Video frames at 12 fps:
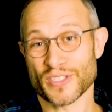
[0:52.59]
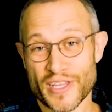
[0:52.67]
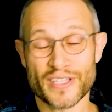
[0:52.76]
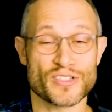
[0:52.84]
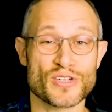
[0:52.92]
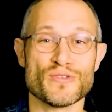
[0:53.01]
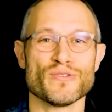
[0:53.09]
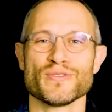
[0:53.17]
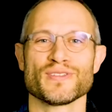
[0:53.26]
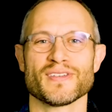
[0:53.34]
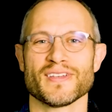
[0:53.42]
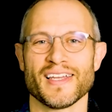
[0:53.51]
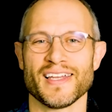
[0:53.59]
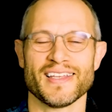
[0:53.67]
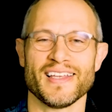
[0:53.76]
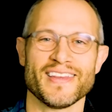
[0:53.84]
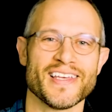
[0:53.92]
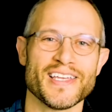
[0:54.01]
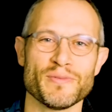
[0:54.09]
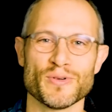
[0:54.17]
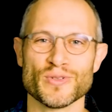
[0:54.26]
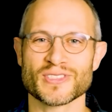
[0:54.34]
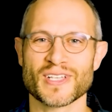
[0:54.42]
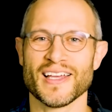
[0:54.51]
the Jews, the
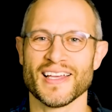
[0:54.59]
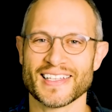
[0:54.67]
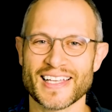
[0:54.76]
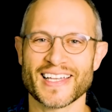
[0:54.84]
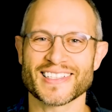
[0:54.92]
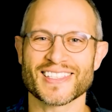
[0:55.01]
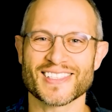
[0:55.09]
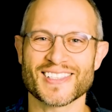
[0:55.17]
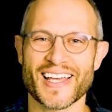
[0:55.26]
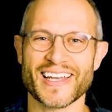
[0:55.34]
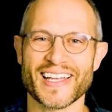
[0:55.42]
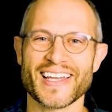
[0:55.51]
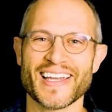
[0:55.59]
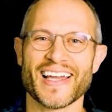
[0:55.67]
Hebrews, like to study.